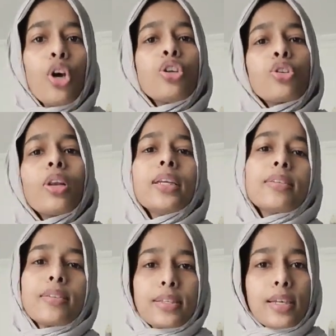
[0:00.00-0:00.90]
So
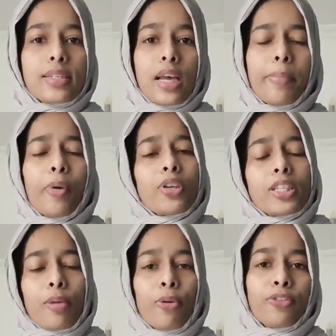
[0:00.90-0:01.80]
let's discuss about
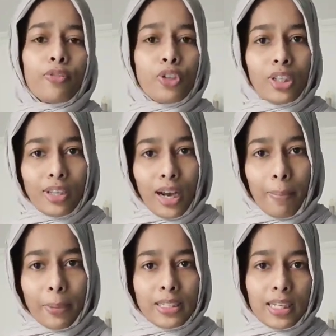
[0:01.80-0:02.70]
some of the vision
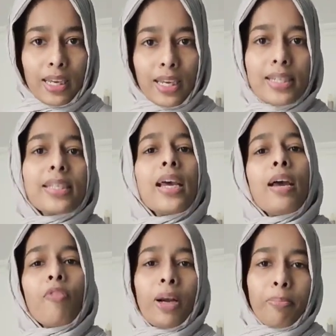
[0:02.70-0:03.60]
therapy techniques
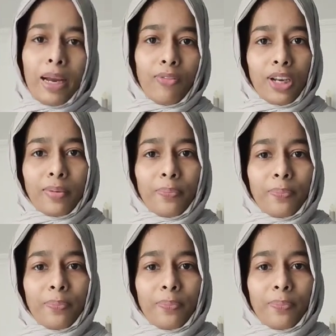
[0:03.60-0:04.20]
one by one.